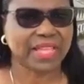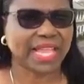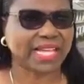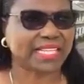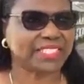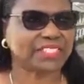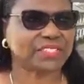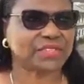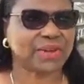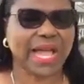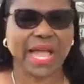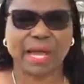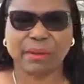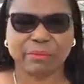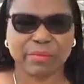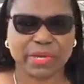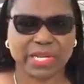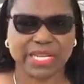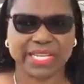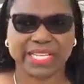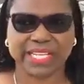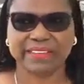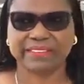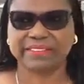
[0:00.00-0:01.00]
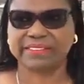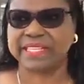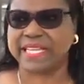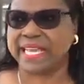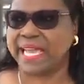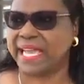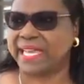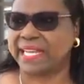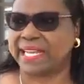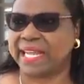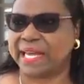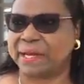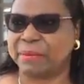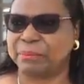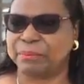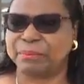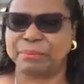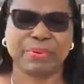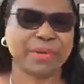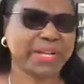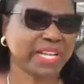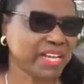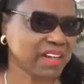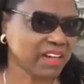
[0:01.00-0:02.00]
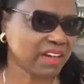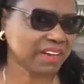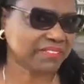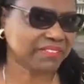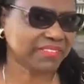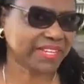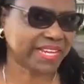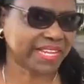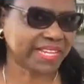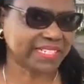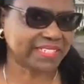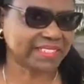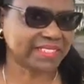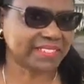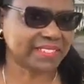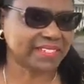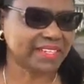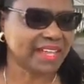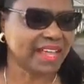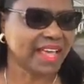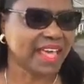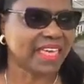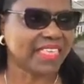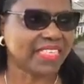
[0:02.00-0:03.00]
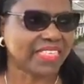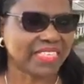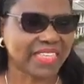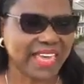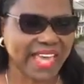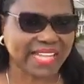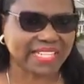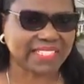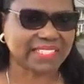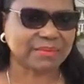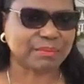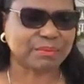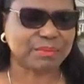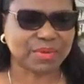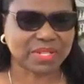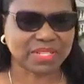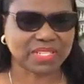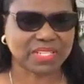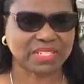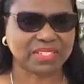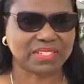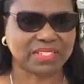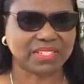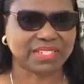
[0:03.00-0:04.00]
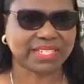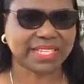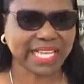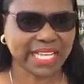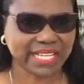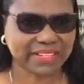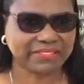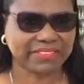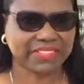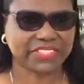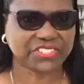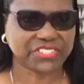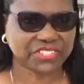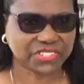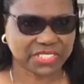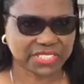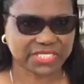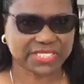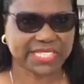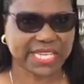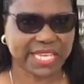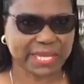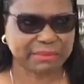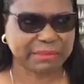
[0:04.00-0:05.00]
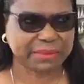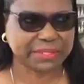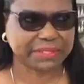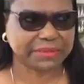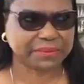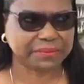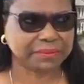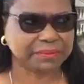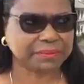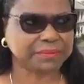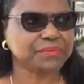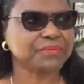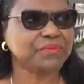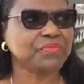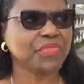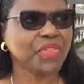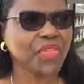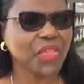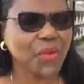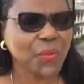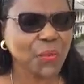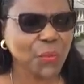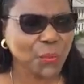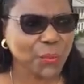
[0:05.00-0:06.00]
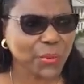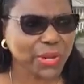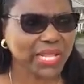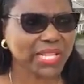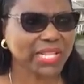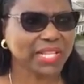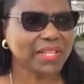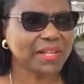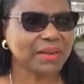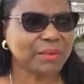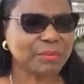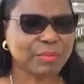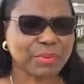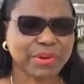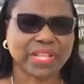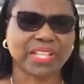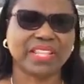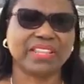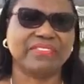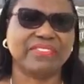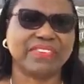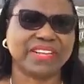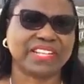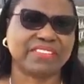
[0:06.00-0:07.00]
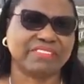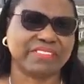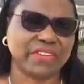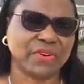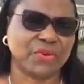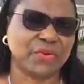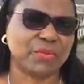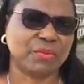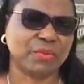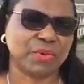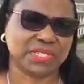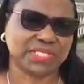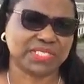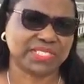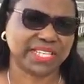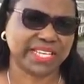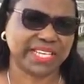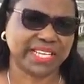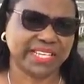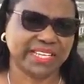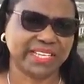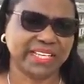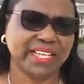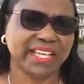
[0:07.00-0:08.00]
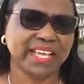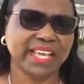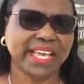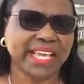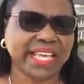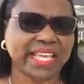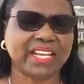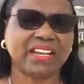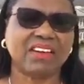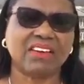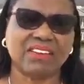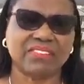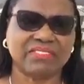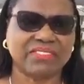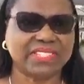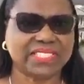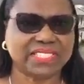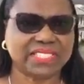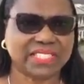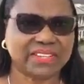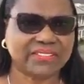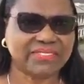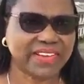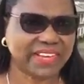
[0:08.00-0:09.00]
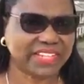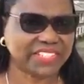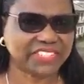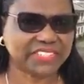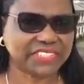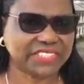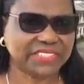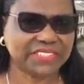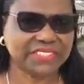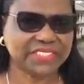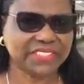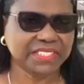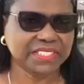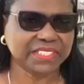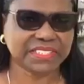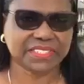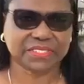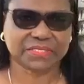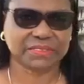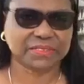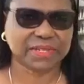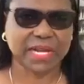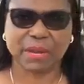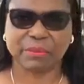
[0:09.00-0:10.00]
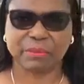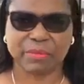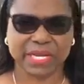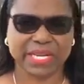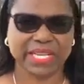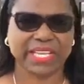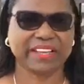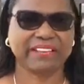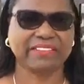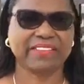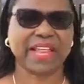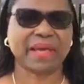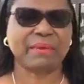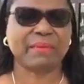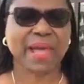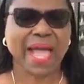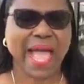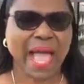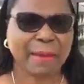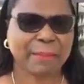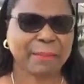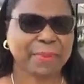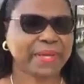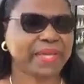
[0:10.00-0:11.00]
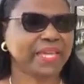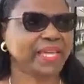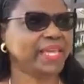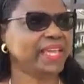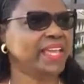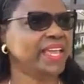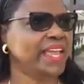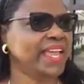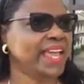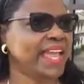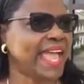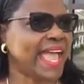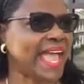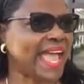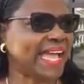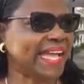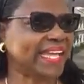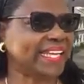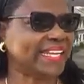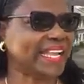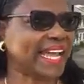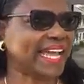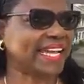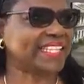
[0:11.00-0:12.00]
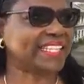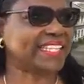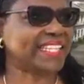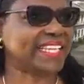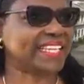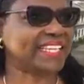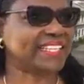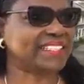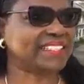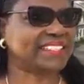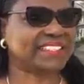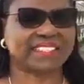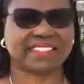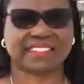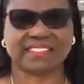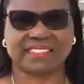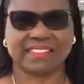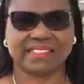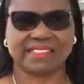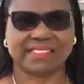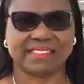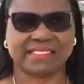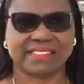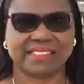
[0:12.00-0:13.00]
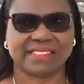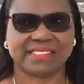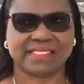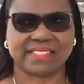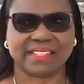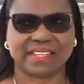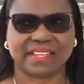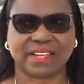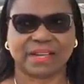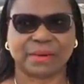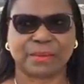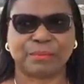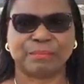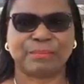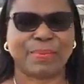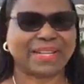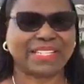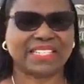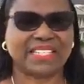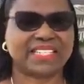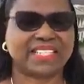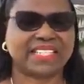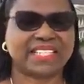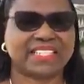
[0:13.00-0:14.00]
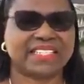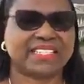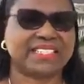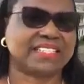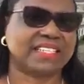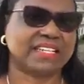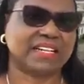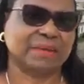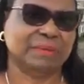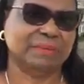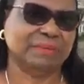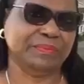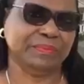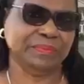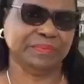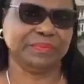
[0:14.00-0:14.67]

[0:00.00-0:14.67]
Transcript: And so I'm relieved and I'm pretty confident that Brother Kelvin Shuggy Simon will bring the victory home once again in convincing fashion. So I'm relieved, I'm happy, and I think it signals better things to come.